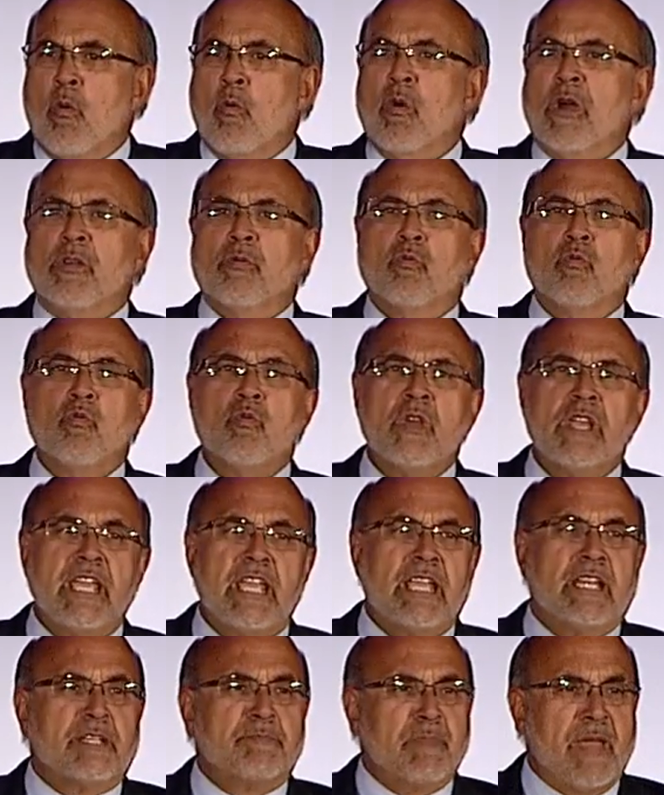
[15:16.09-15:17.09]
when
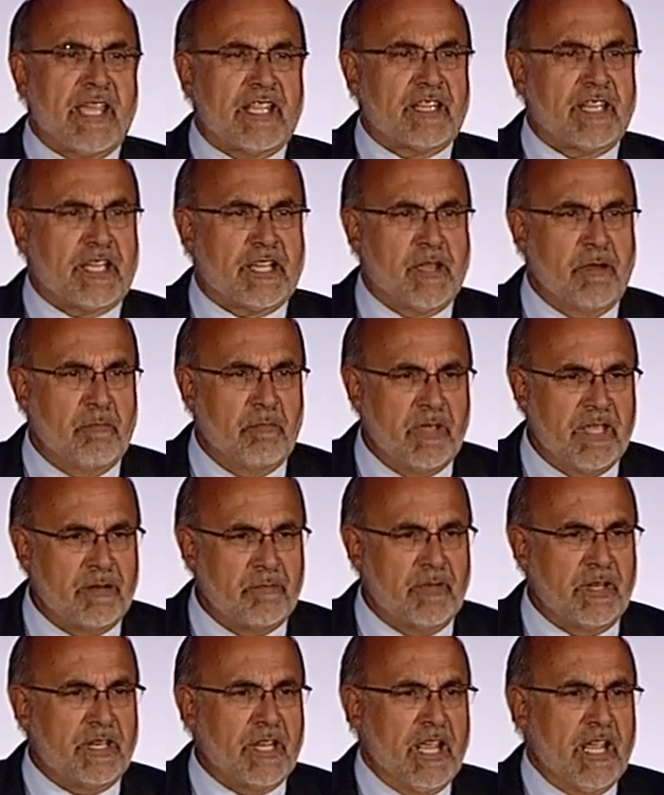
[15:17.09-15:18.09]
we make the
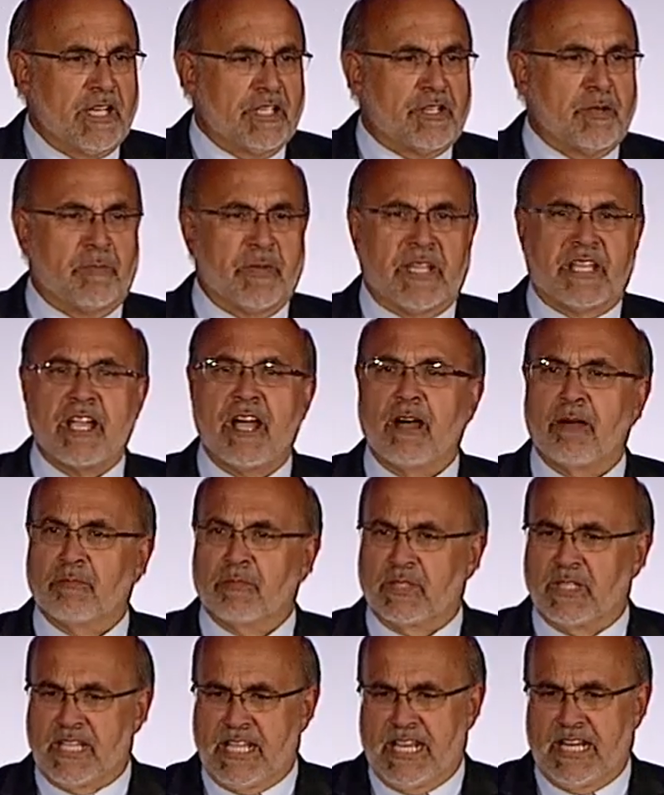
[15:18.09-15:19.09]
commitment to
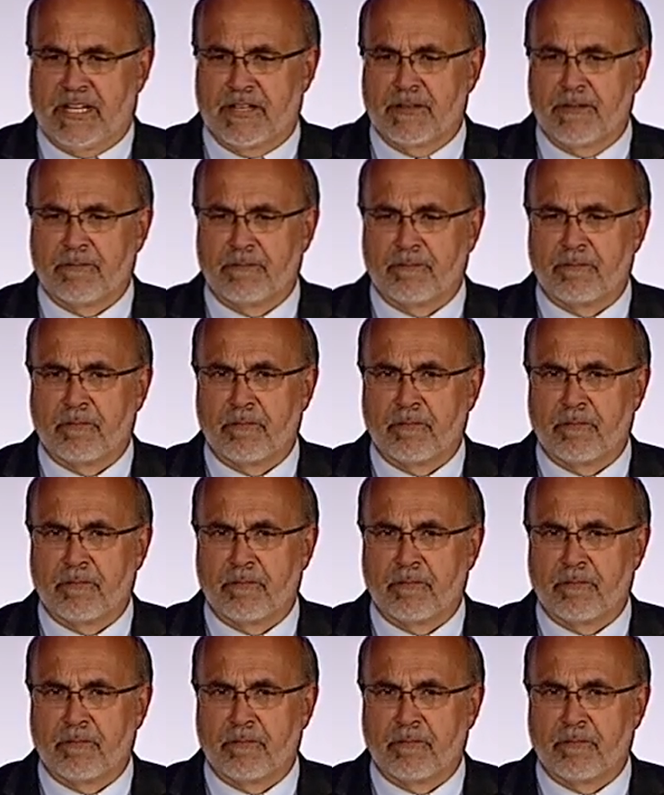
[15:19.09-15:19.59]
become lean.